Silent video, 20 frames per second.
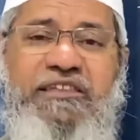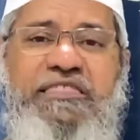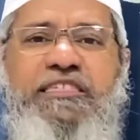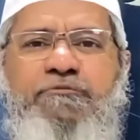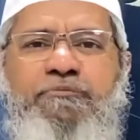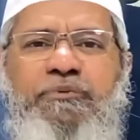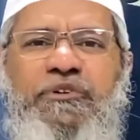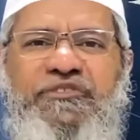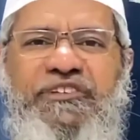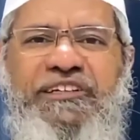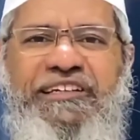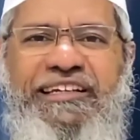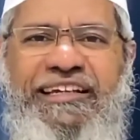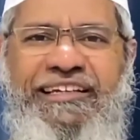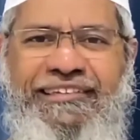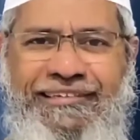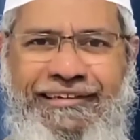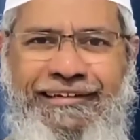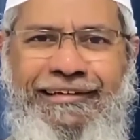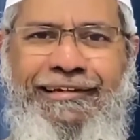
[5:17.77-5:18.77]
Anyway, this
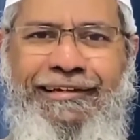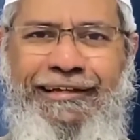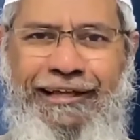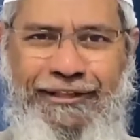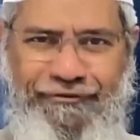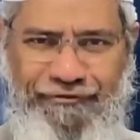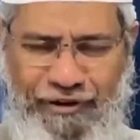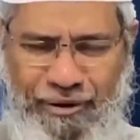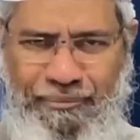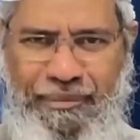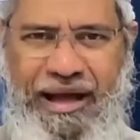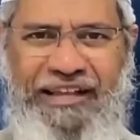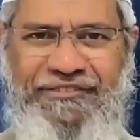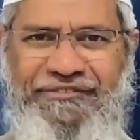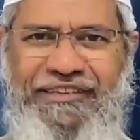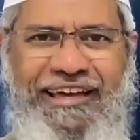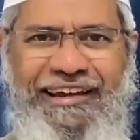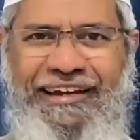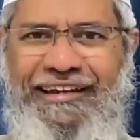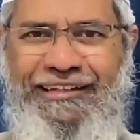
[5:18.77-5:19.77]
percentage is from
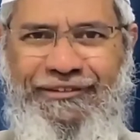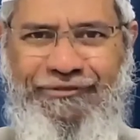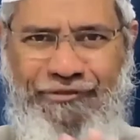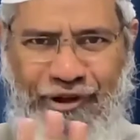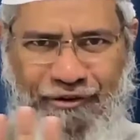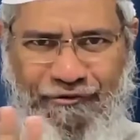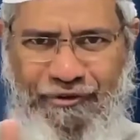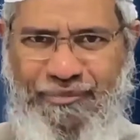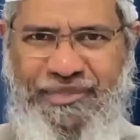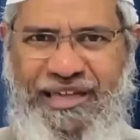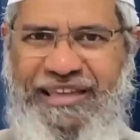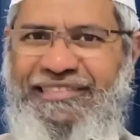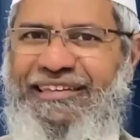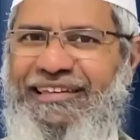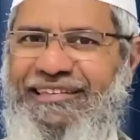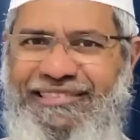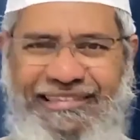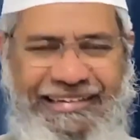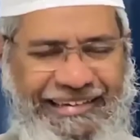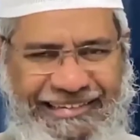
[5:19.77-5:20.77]
my side, it is not from the
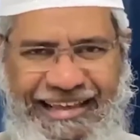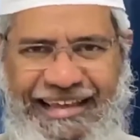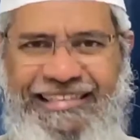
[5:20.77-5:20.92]
hadith.